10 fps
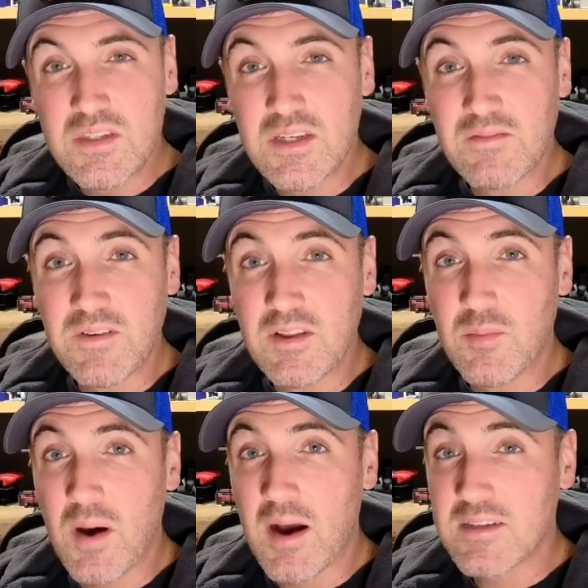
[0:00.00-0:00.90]
see it fit in
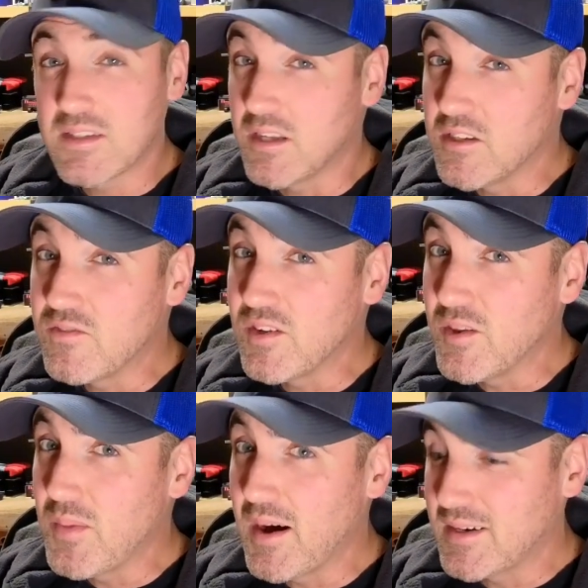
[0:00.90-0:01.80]
the box. It does fit
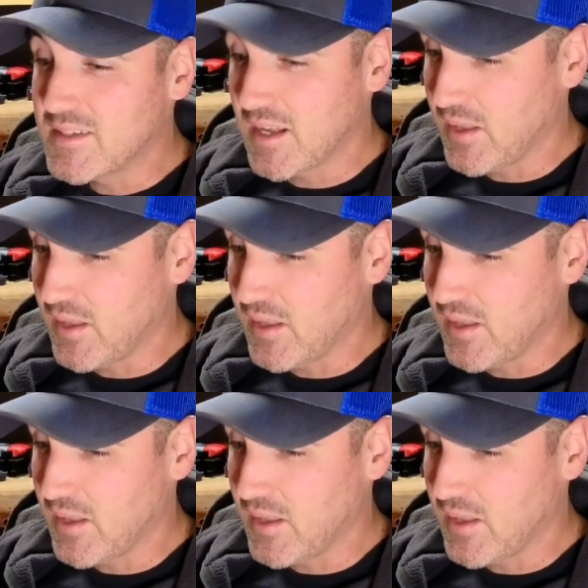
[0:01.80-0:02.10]
in the box.